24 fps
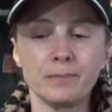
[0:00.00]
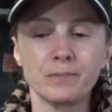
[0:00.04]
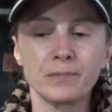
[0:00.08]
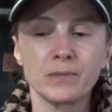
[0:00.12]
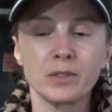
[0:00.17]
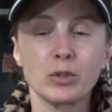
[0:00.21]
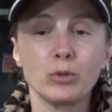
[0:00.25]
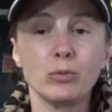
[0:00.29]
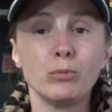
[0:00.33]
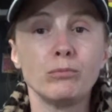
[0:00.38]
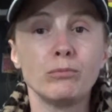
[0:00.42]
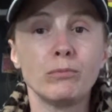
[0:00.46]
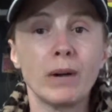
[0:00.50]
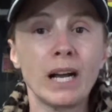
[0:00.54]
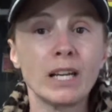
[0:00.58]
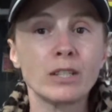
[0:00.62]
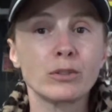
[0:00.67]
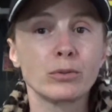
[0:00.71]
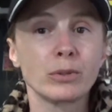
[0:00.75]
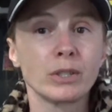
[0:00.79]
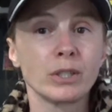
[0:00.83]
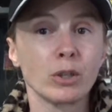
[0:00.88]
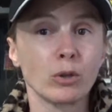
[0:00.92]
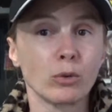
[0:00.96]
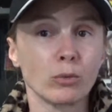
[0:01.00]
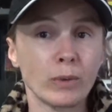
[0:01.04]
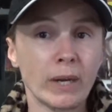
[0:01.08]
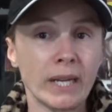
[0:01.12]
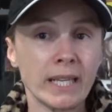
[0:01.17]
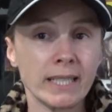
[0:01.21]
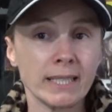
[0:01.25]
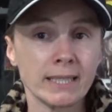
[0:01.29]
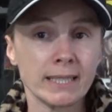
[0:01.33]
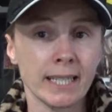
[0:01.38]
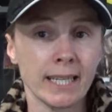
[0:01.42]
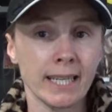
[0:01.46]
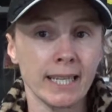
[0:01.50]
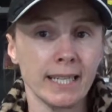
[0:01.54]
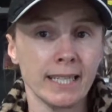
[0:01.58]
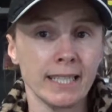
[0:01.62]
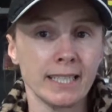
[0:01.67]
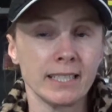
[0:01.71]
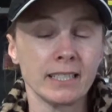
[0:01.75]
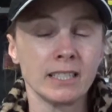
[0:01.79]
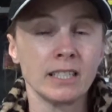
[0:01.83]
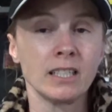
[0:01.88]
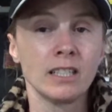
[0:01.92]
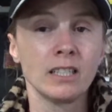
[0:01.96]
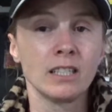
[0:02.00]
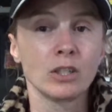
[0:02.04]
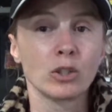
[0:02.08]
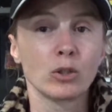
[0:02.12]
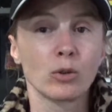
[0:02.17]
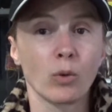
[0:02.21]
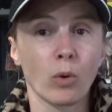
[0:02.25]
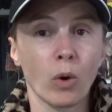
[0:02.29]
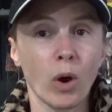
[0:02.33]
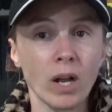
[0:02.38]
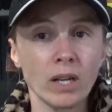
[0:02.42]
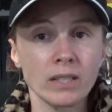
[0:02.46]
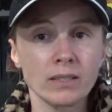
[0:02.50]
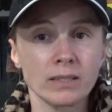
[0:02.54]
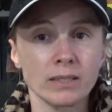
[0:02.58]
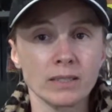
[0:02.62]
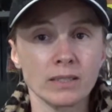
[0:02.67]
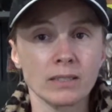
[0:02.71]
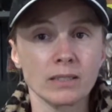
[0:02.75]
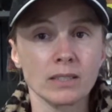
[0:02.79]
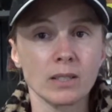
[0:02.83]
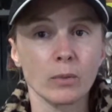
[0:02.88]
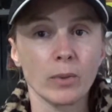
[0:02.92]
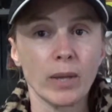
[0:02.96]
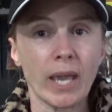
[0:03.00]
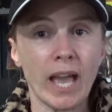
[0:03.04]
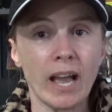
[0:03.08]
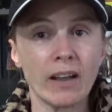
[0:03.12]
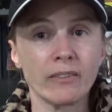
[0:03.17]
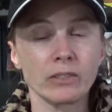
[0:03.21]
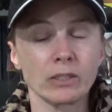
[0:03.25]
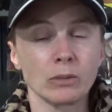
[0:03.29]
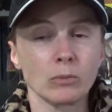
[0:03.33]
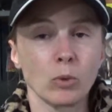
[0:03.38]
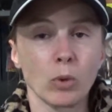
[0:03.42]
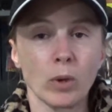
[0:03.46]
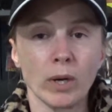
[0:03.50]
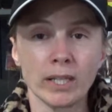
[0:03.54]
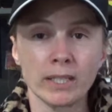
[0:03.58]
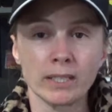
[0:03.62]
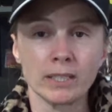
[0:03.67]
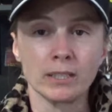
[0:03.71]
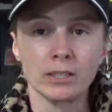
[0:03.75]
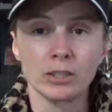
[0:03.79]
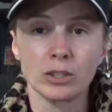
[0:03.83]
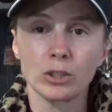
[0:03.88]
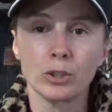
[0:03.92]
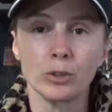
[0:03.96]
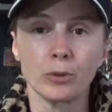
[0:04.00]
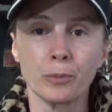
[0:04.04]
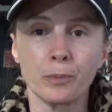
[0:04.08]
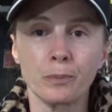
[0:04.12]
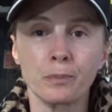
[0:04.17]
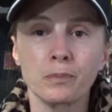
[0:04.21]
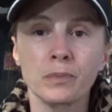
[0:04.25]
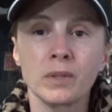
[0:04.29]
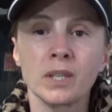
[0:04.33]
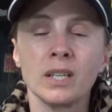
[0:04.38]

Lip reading: Sumatran orangutan crosses that we have at the Milwaukee Zoo.